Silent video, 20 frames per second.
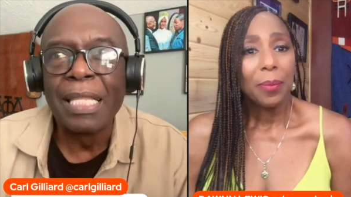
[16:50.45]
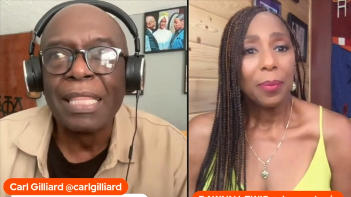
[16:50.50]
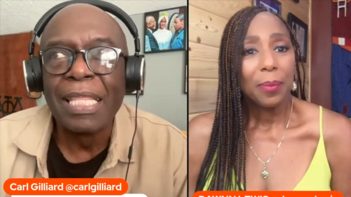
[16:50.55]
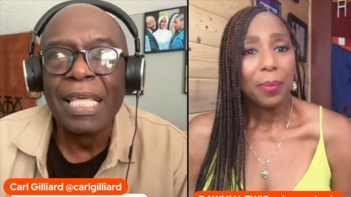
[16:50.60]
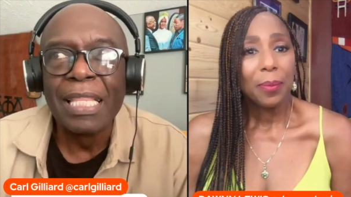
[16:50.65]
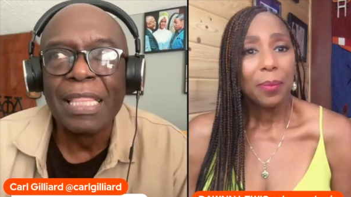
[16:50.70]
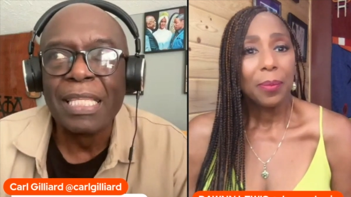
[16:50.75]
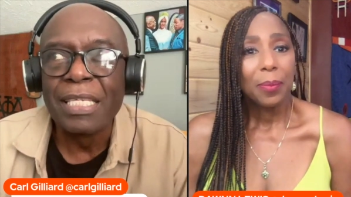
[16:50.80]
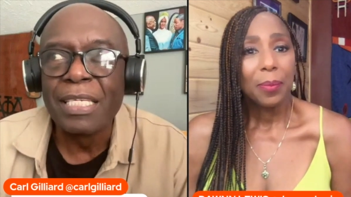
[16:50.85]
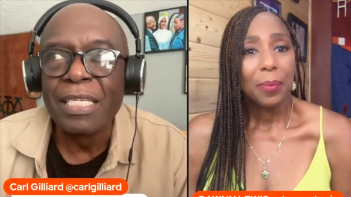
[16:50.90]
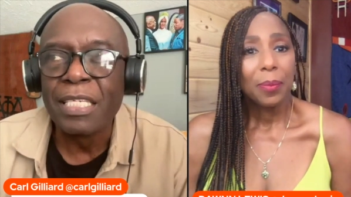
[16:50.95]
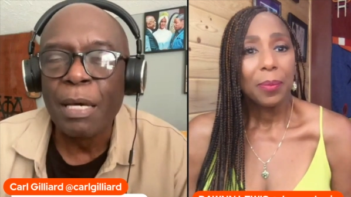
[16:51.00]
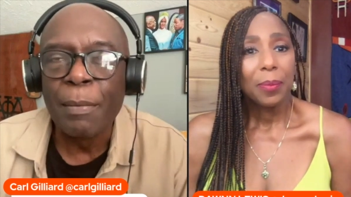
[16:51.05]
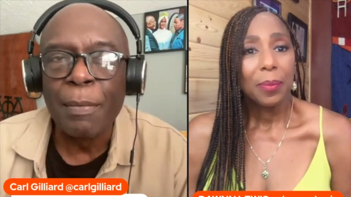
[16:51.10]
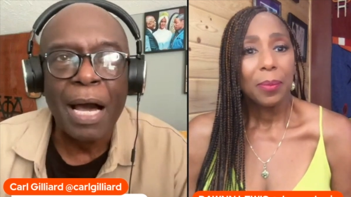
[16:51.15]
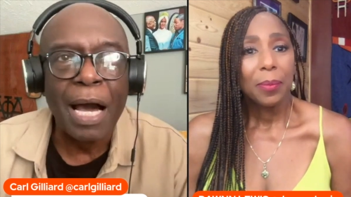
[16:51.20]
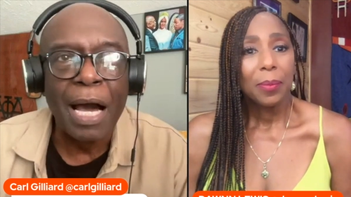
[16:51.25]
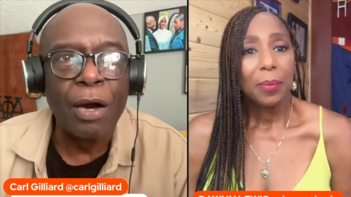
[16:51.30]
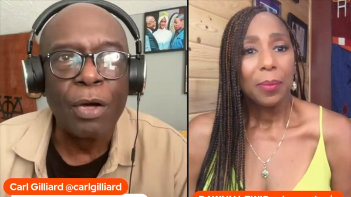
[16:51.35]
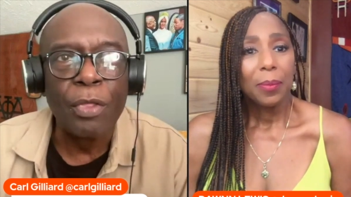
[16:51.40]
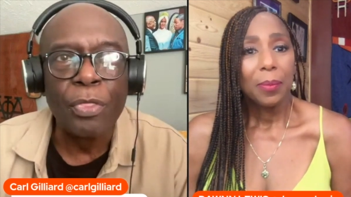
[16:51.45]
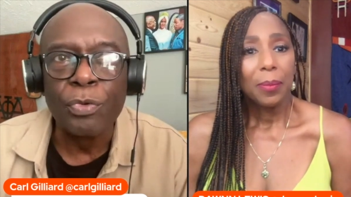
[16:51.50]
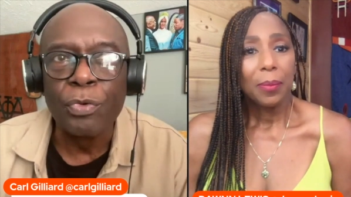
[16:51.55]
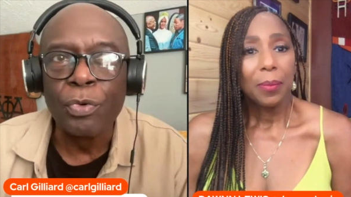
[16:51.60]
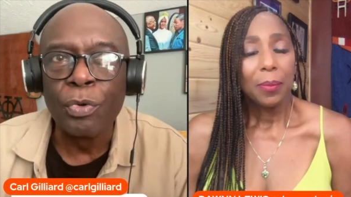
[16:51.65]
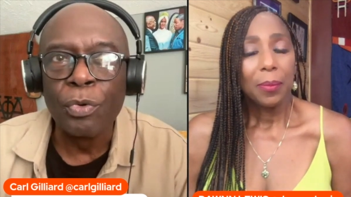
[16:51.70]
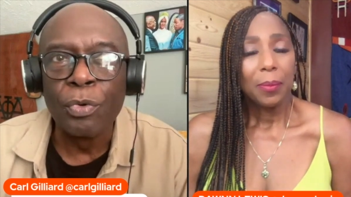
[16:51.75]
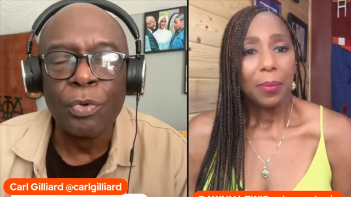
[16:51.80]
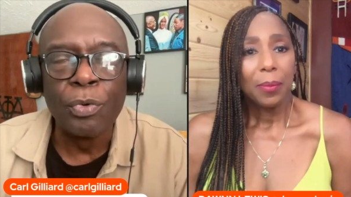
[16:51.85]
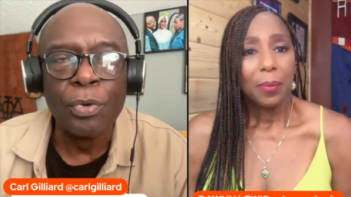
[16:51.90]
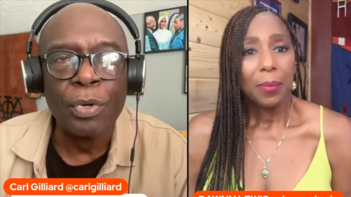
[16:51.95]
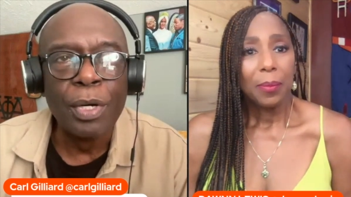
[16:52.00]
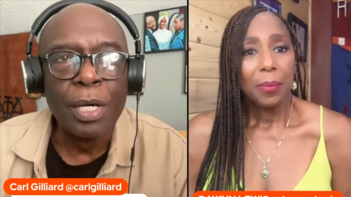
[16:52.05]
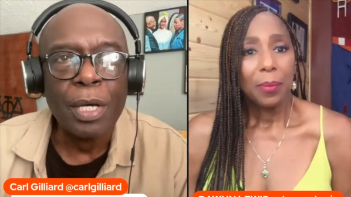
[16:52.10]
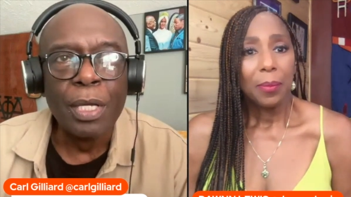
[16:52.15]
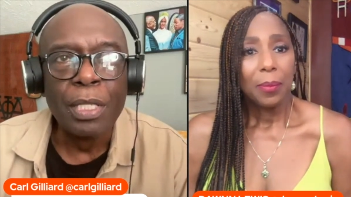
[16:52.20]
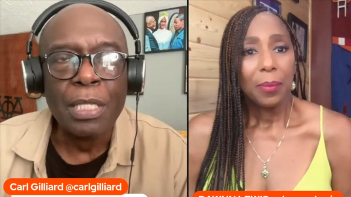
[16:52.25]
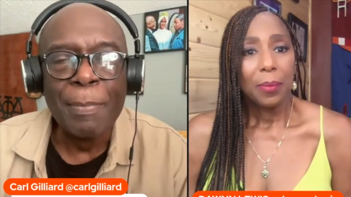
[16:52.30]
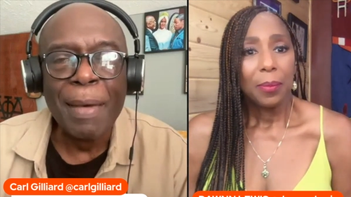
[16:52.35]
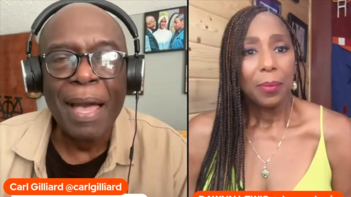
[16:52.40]
Speaker 1: I think that somehow through
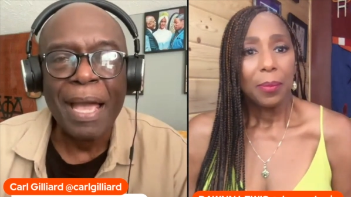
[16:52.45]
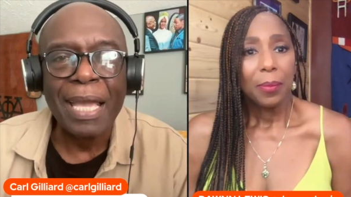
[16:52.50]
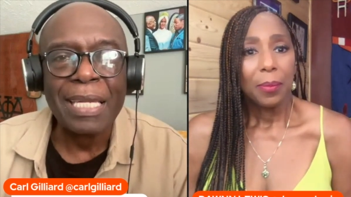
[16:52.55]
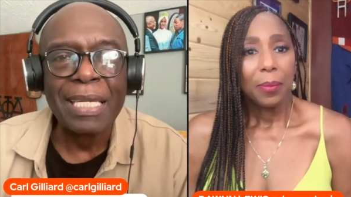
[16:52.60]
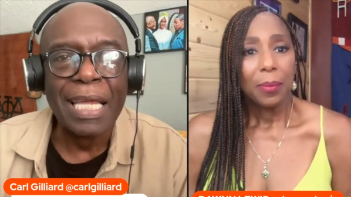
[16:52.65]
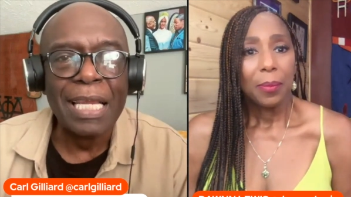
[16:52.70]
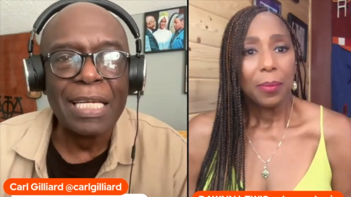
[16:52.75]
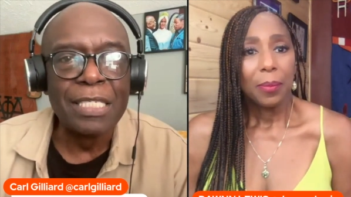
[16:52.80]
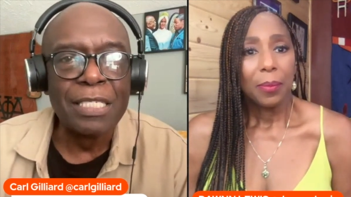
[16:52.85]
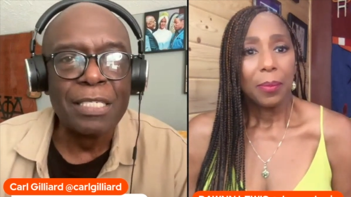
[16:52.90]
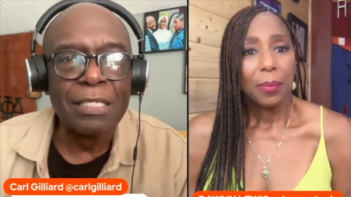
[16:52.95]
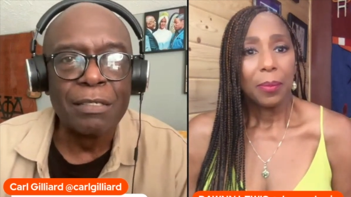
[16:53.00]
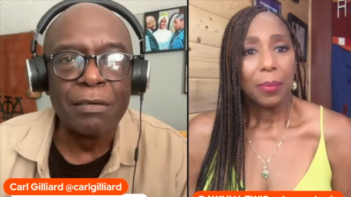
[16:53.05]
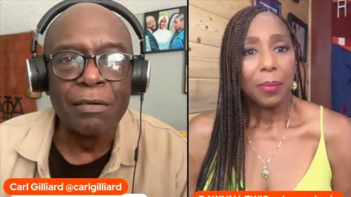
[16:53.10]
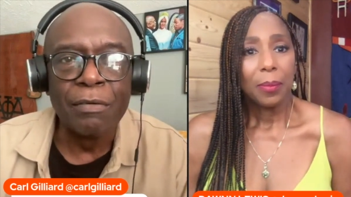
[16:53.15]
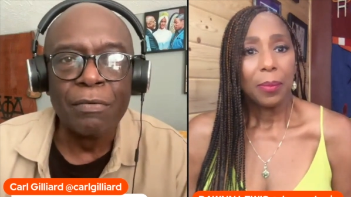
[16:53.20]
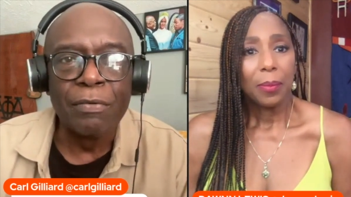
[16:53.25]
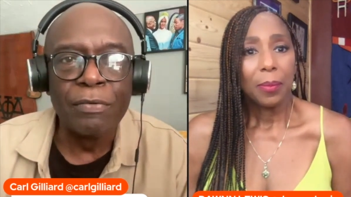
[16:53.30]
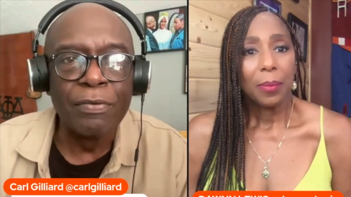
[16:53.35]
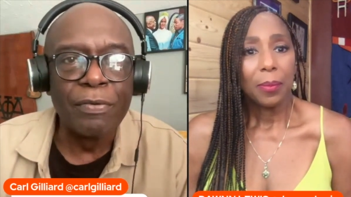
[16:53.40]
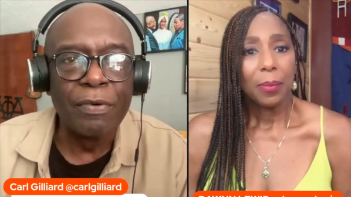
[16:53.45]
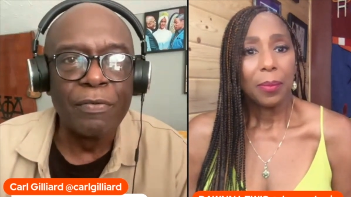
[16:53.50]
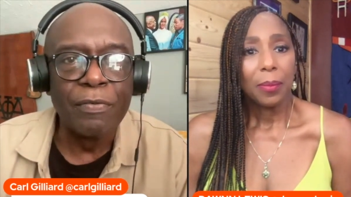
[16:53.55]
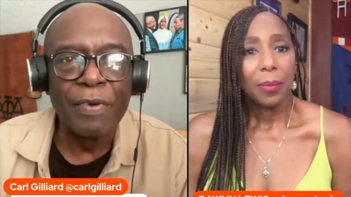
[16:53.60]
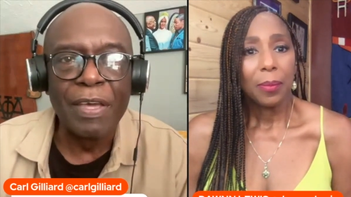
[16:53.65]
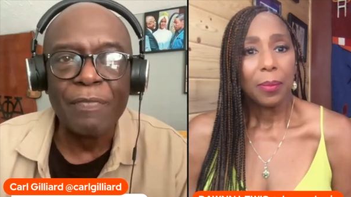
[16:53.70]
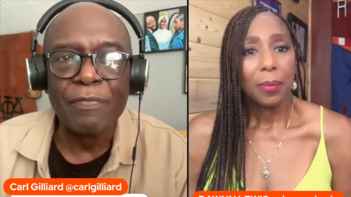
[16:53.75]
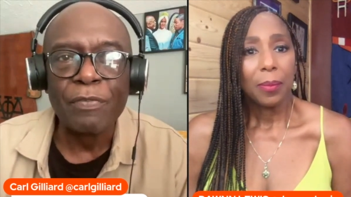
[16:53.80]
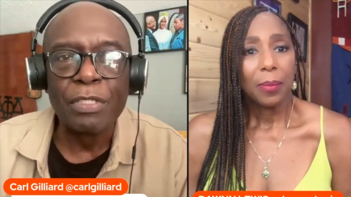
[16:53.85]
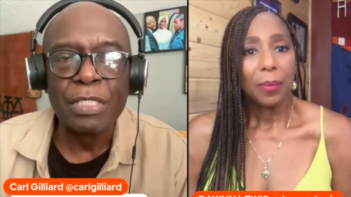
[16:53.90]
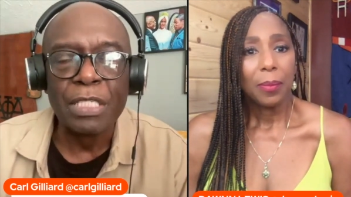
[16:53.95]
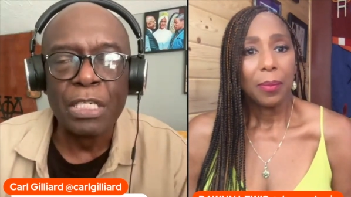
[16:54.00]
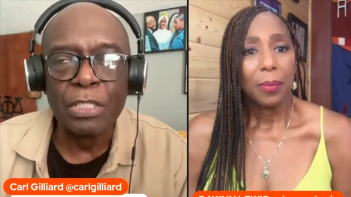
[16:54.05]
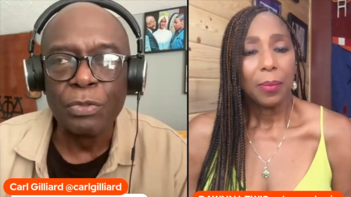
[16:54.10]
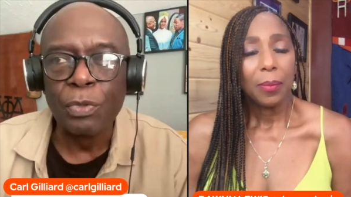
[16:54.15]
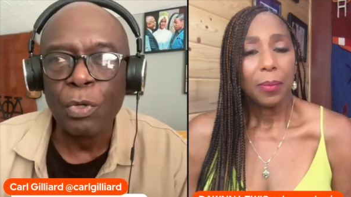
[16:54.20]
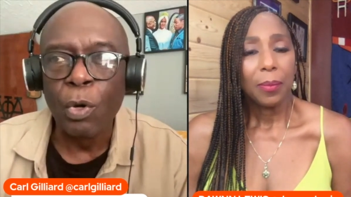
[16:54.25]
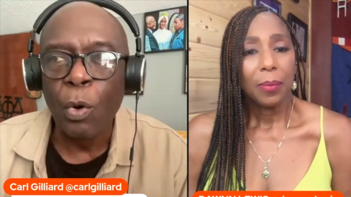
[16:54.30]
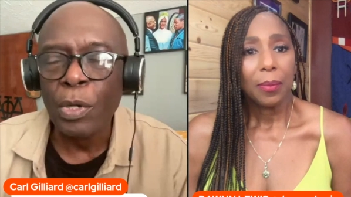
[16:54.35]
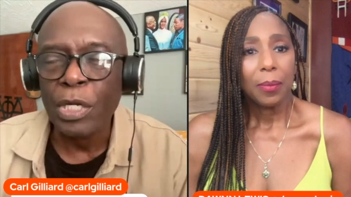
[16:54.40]
the machinations of Faithful
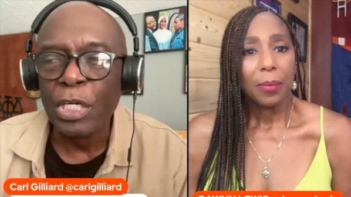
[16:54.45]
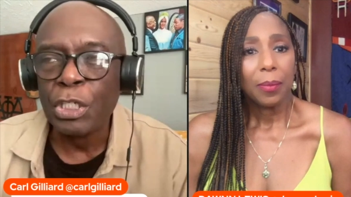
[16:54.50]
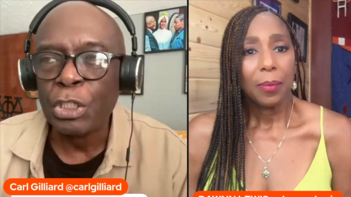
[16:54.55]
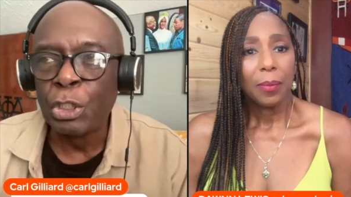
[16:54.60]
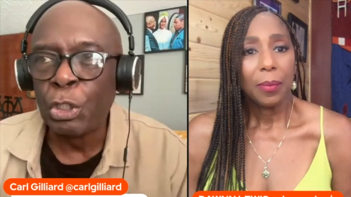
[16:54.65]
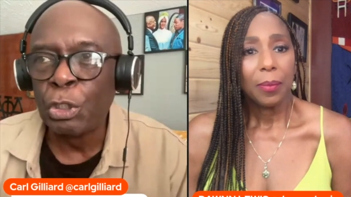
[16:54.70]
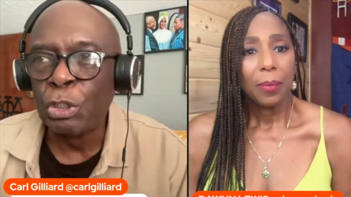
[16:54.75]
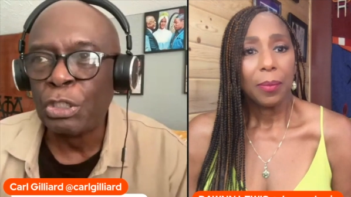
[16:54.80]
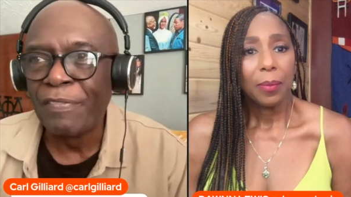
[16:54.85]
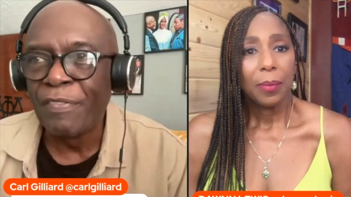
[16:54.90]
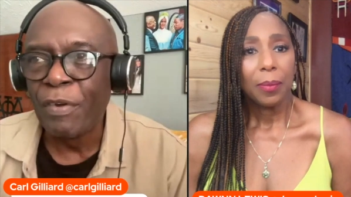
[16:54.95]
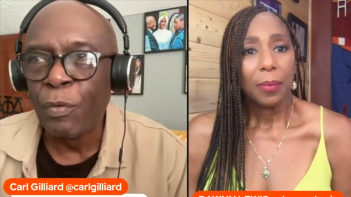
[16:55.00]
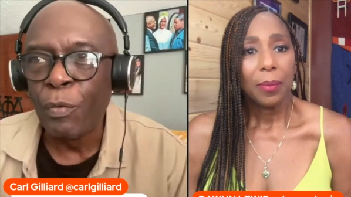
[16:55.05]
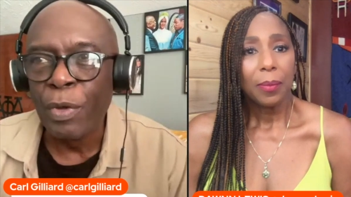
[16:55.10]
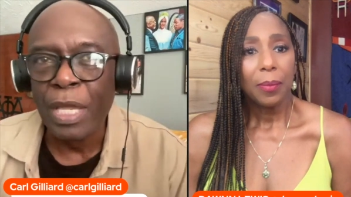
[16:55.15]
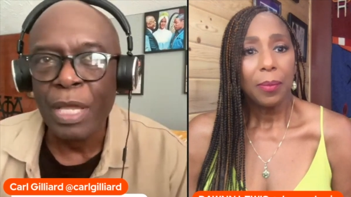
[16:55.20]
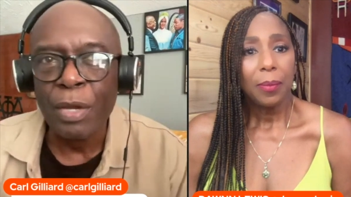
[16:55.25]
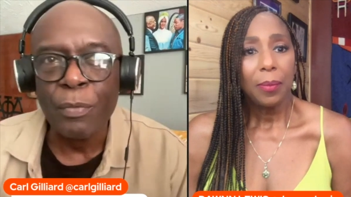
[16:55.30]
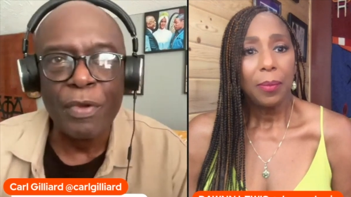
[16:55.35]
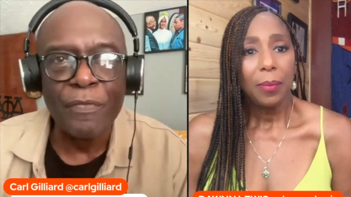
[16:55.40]
Central going to church every week.